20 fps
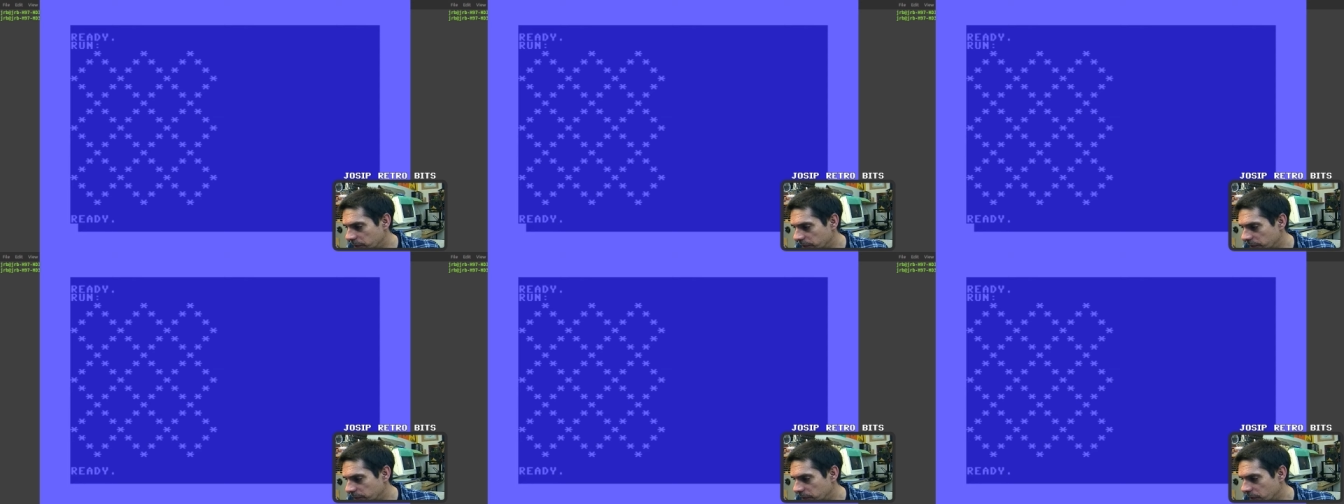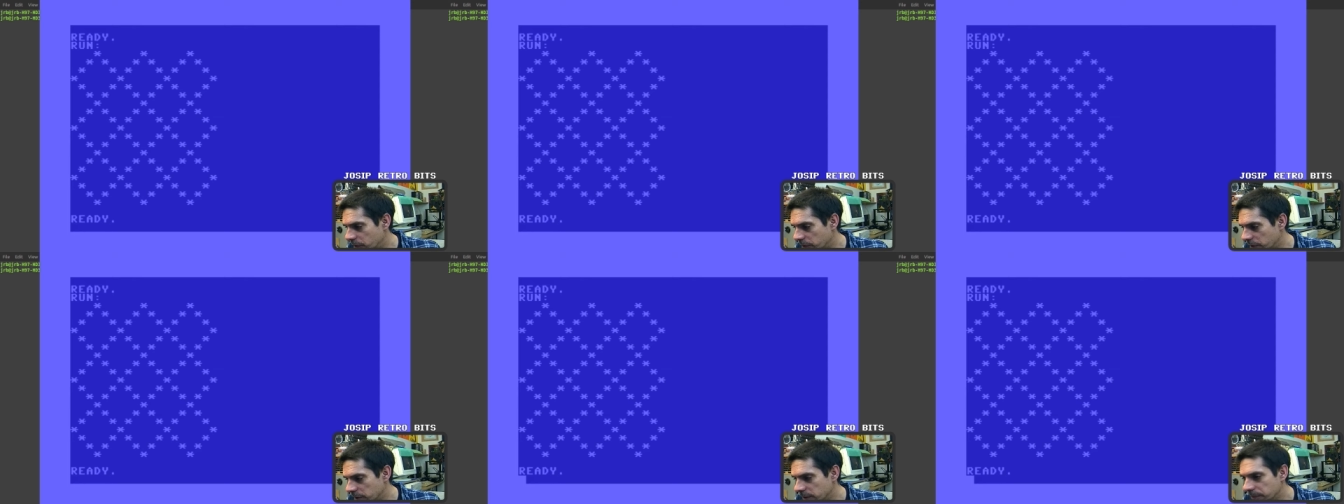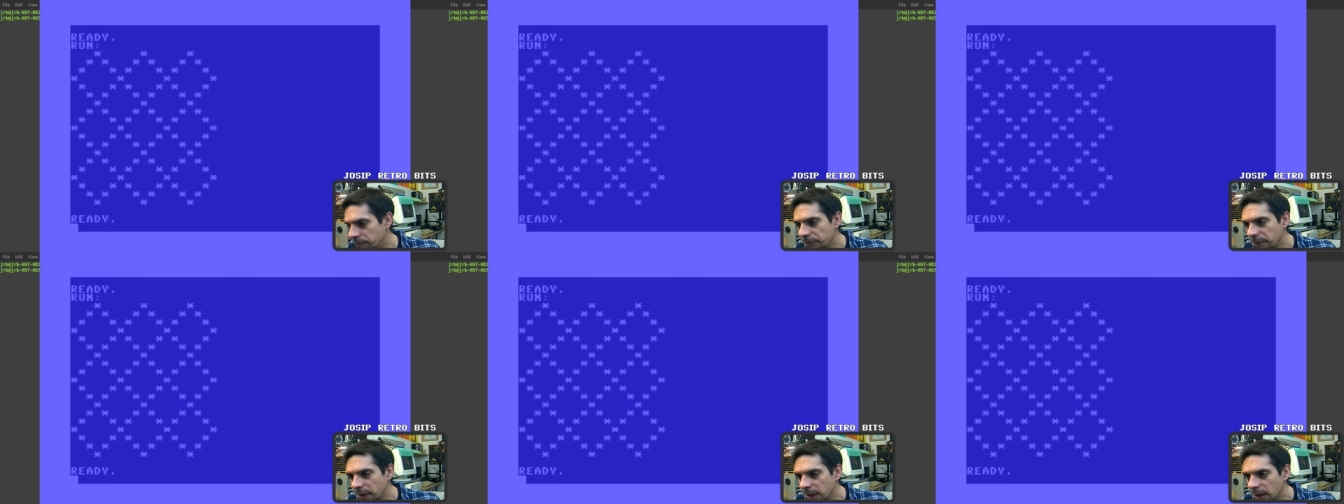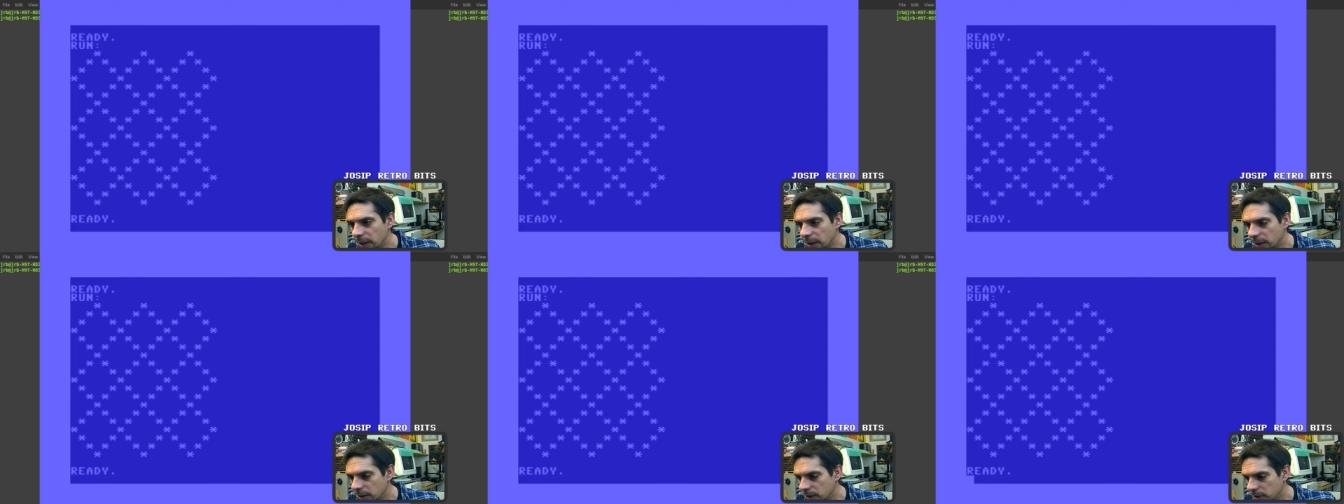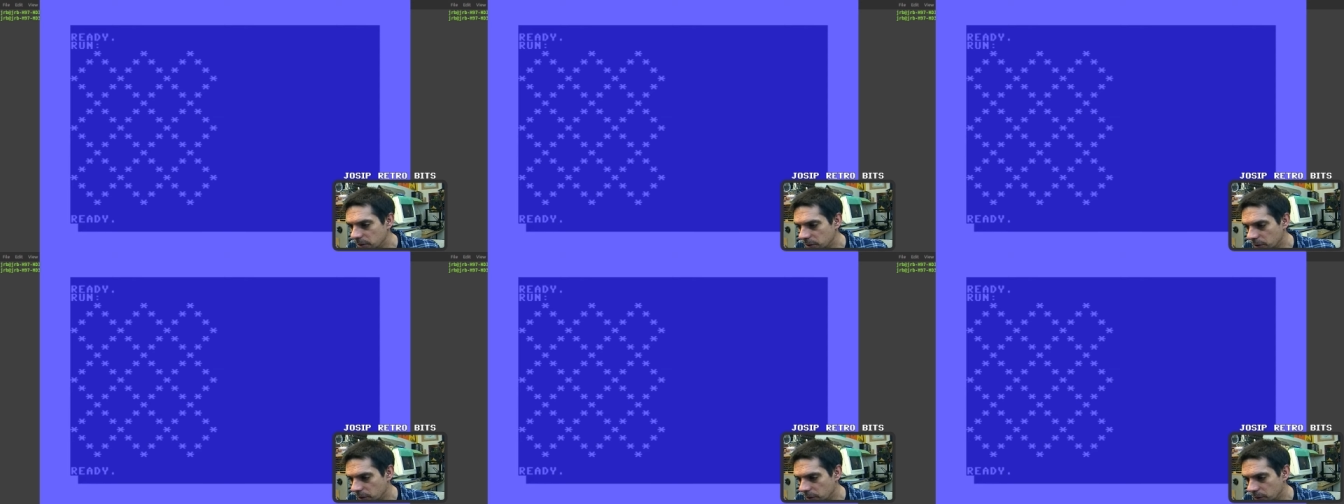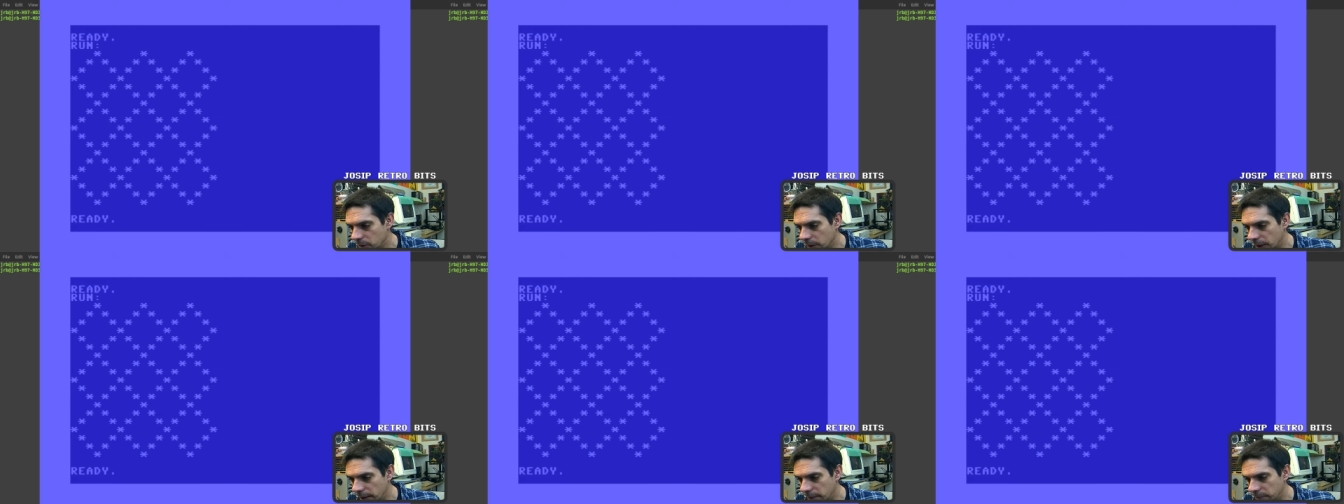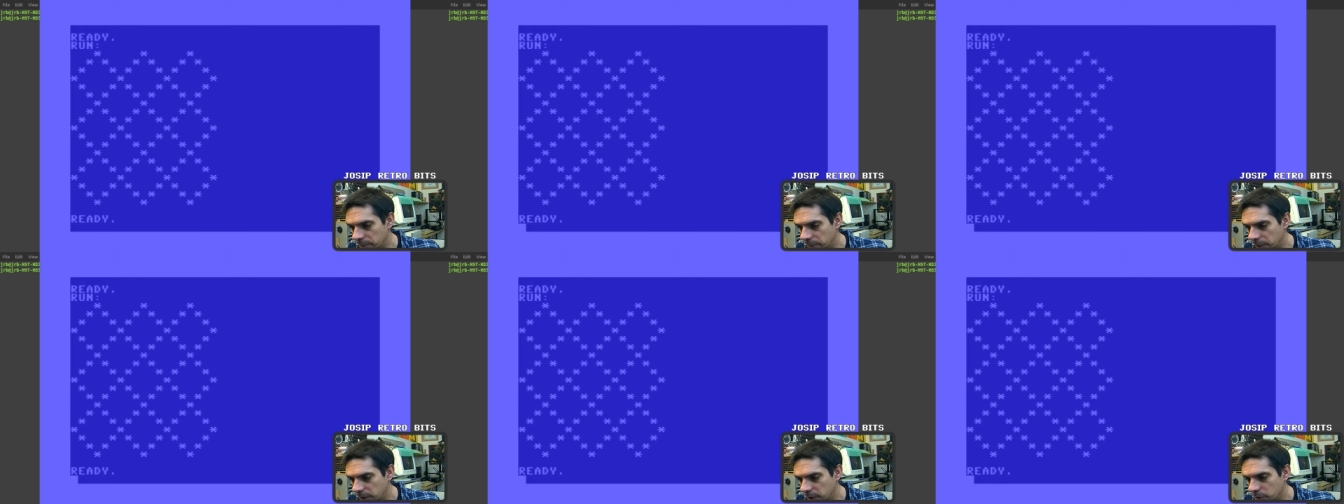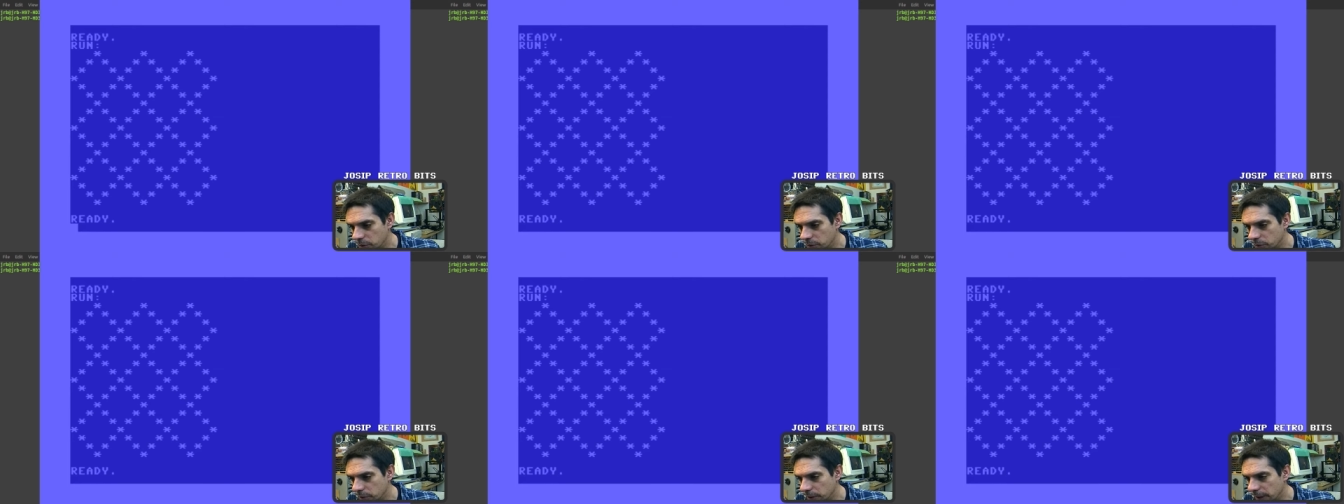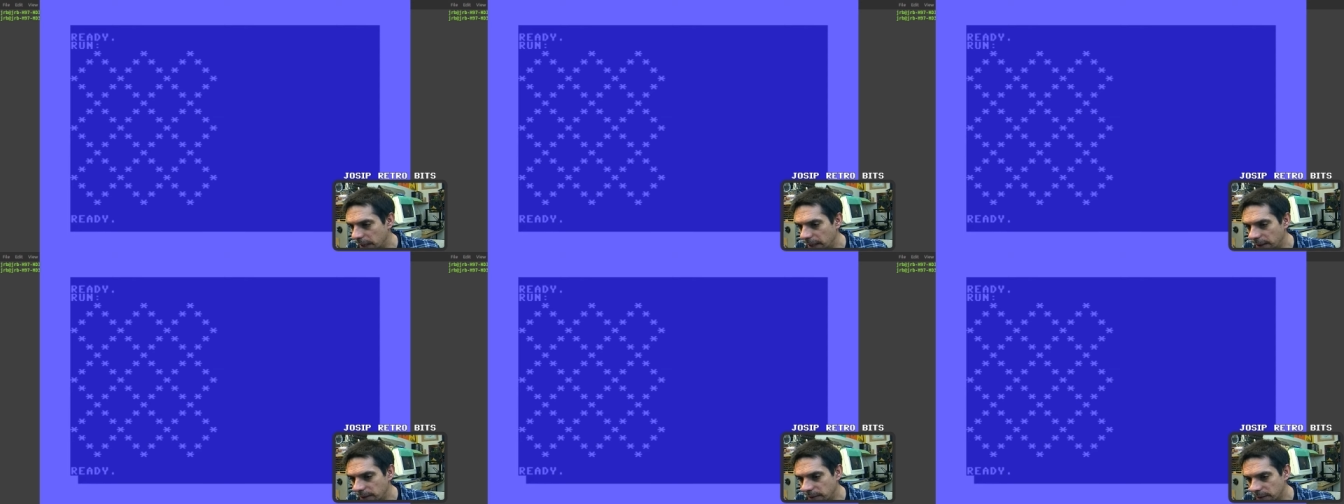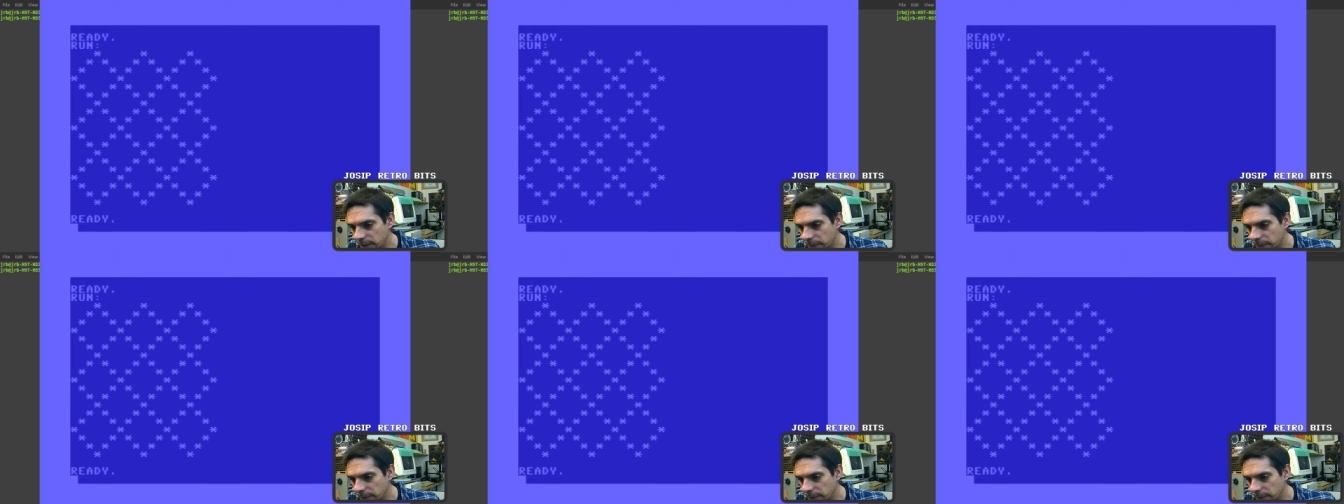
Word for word: of course. So let me do that.